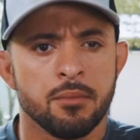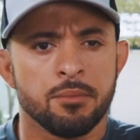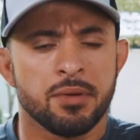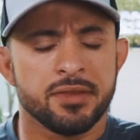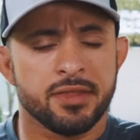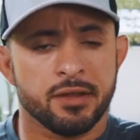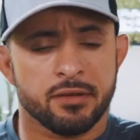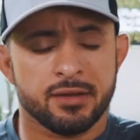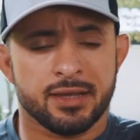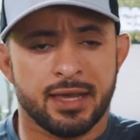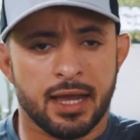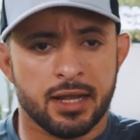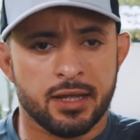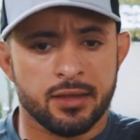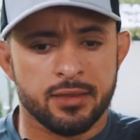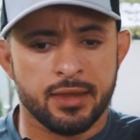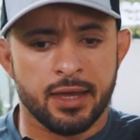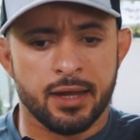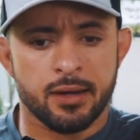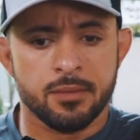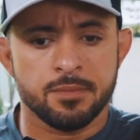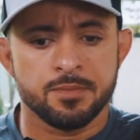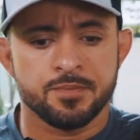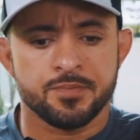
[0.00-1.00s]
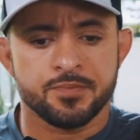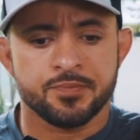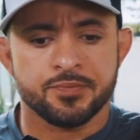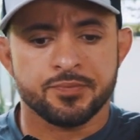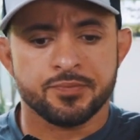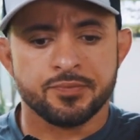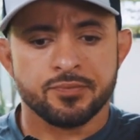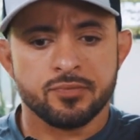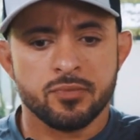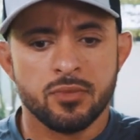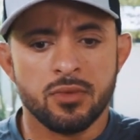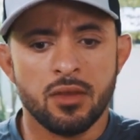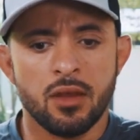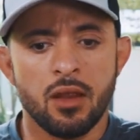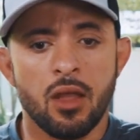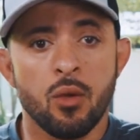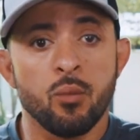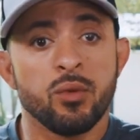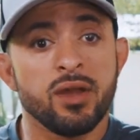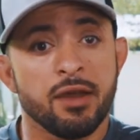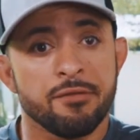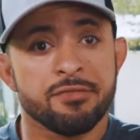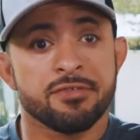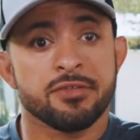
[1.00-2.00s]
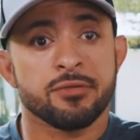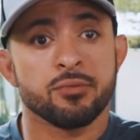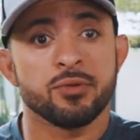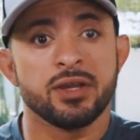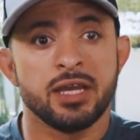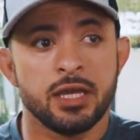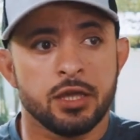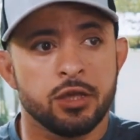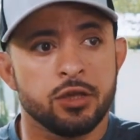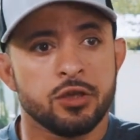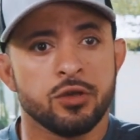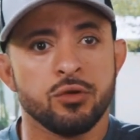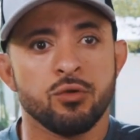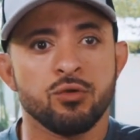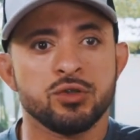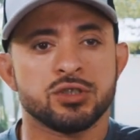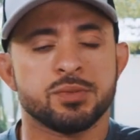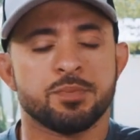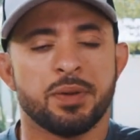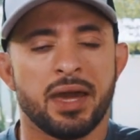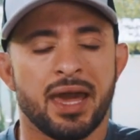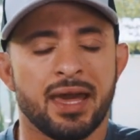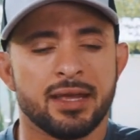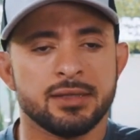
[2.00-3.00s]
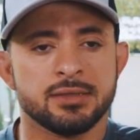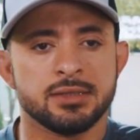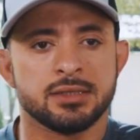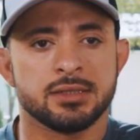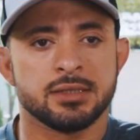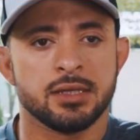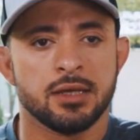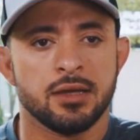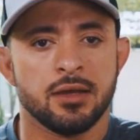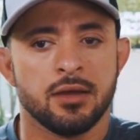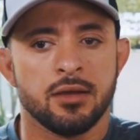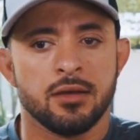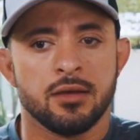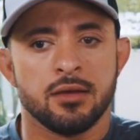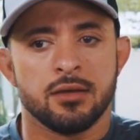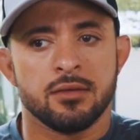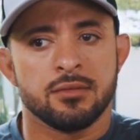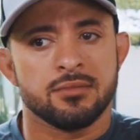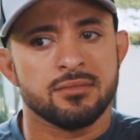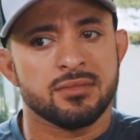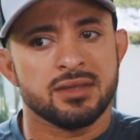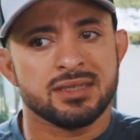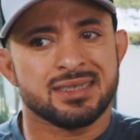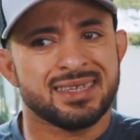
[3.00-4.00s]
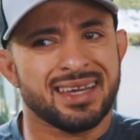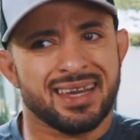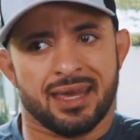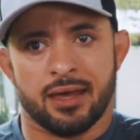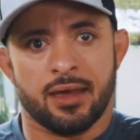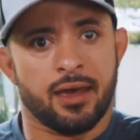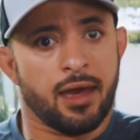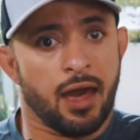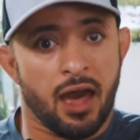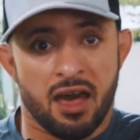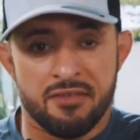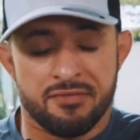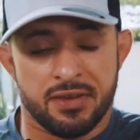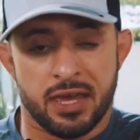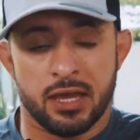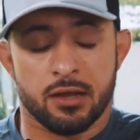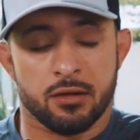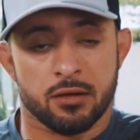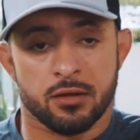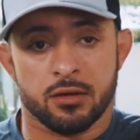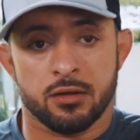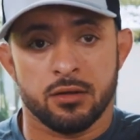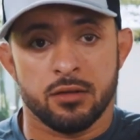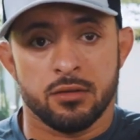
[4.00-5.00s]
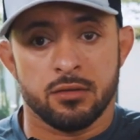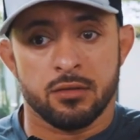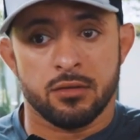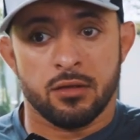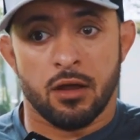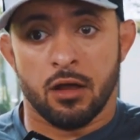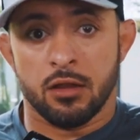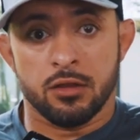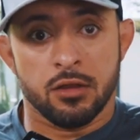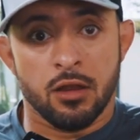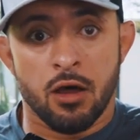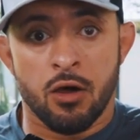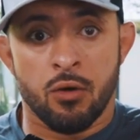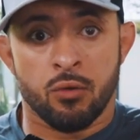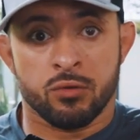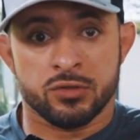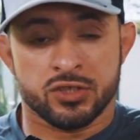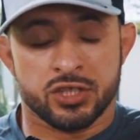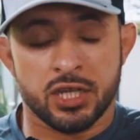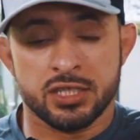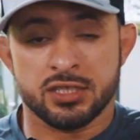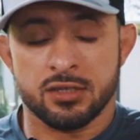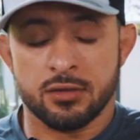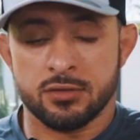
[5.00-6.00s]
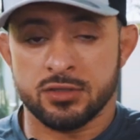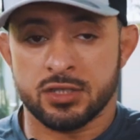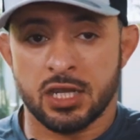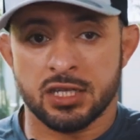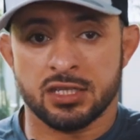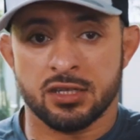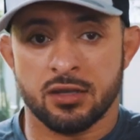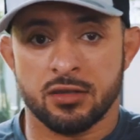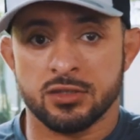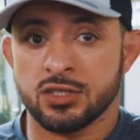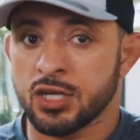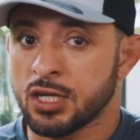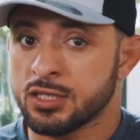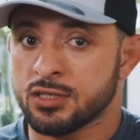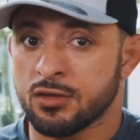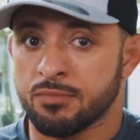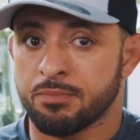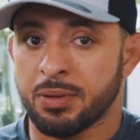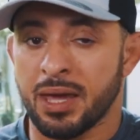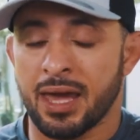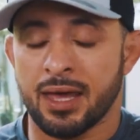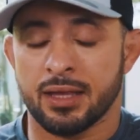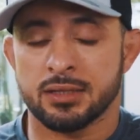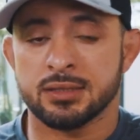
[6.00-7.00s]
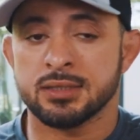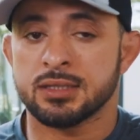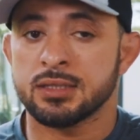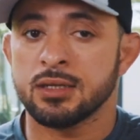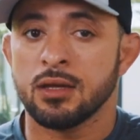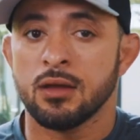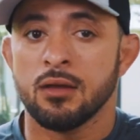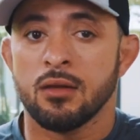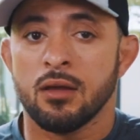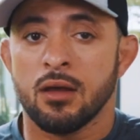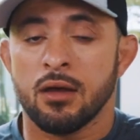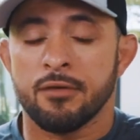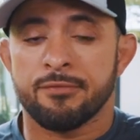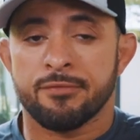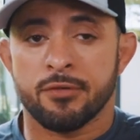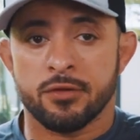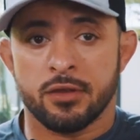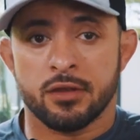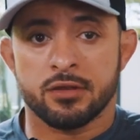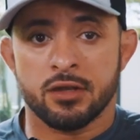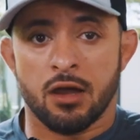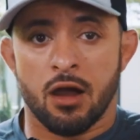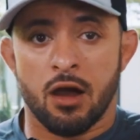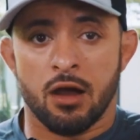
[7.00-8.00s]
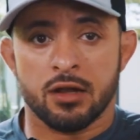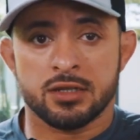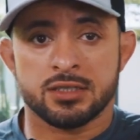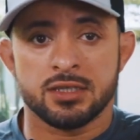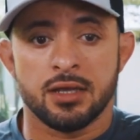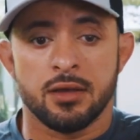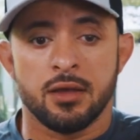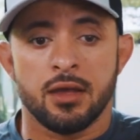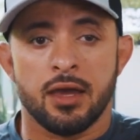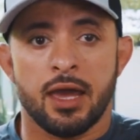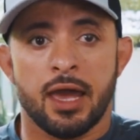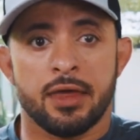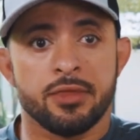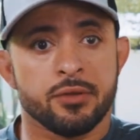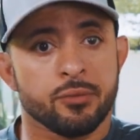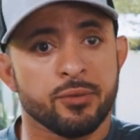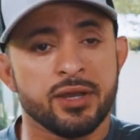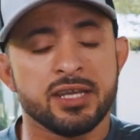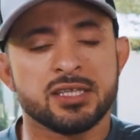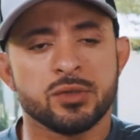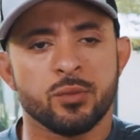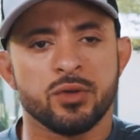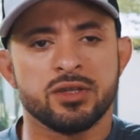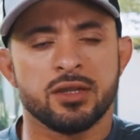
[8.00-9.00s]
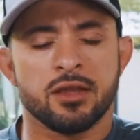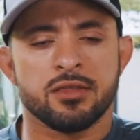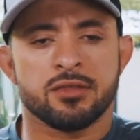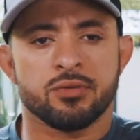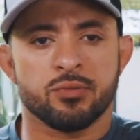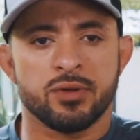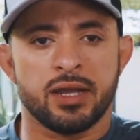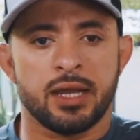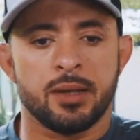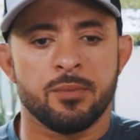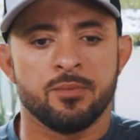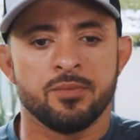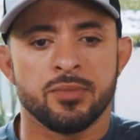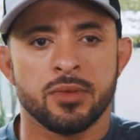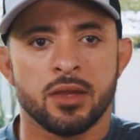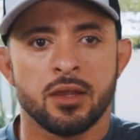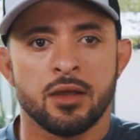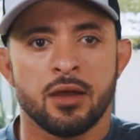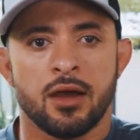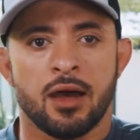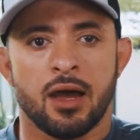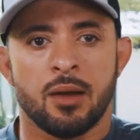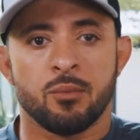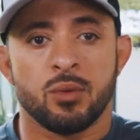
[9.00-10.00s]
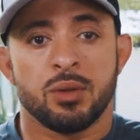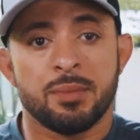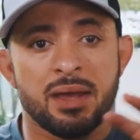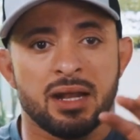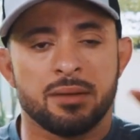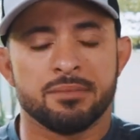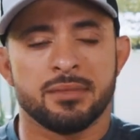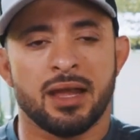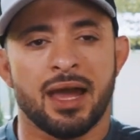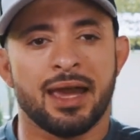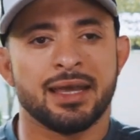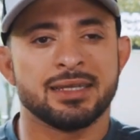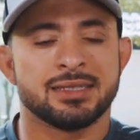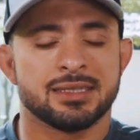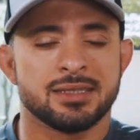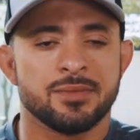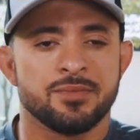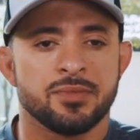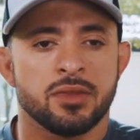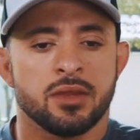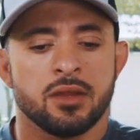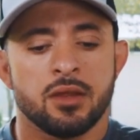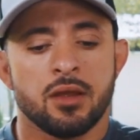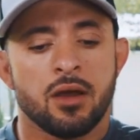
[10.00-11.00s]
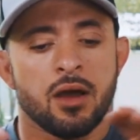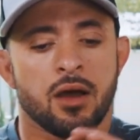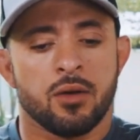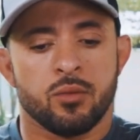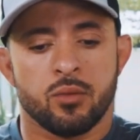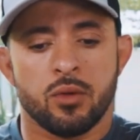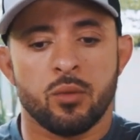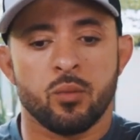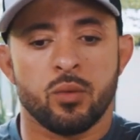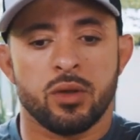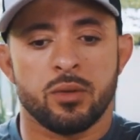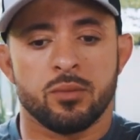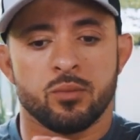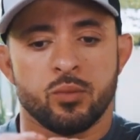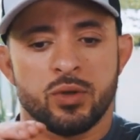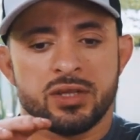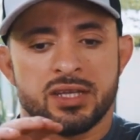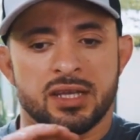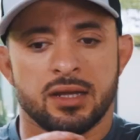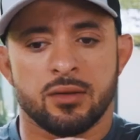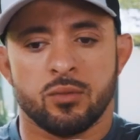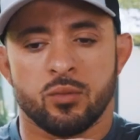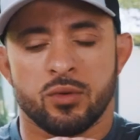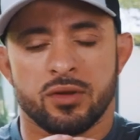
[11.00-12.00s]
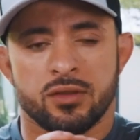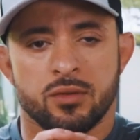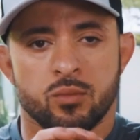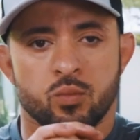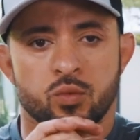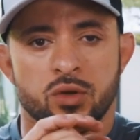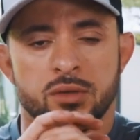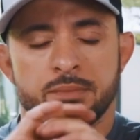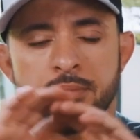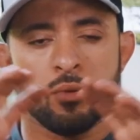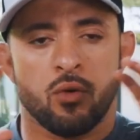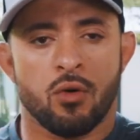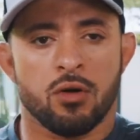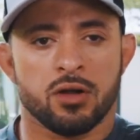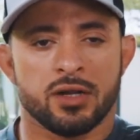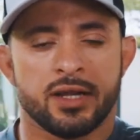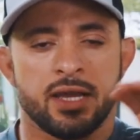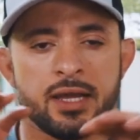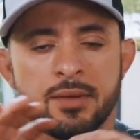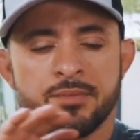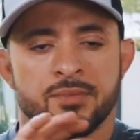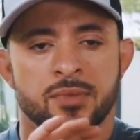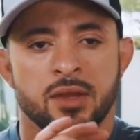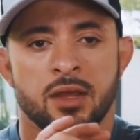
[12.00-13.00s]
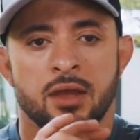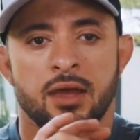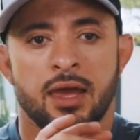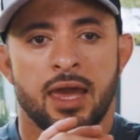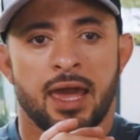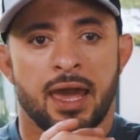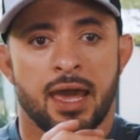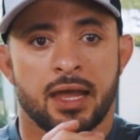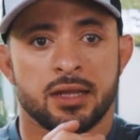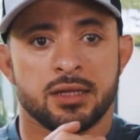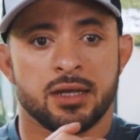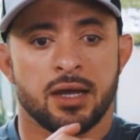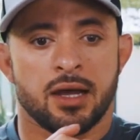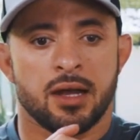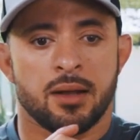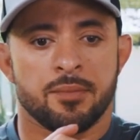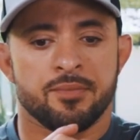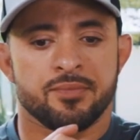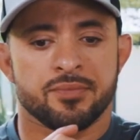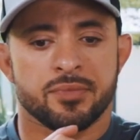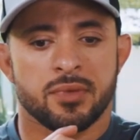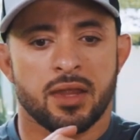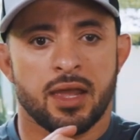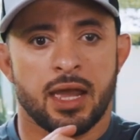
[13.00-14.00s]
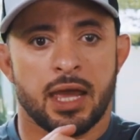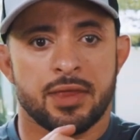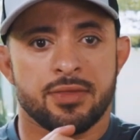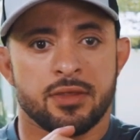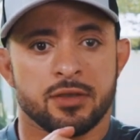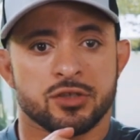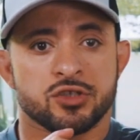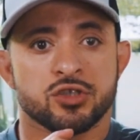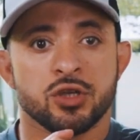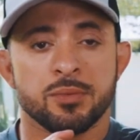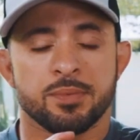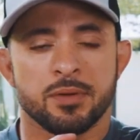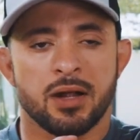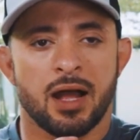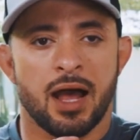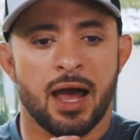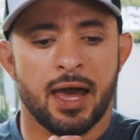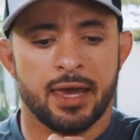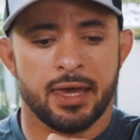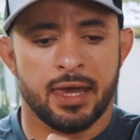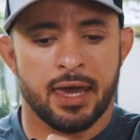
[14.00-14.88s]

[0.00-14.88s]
but they're getting there. We have 3 huge pens. It's like a ½ acre alone, just of pens for the dogs. And the reason we did 3, we made them nice. We did it with wood boarding and the super high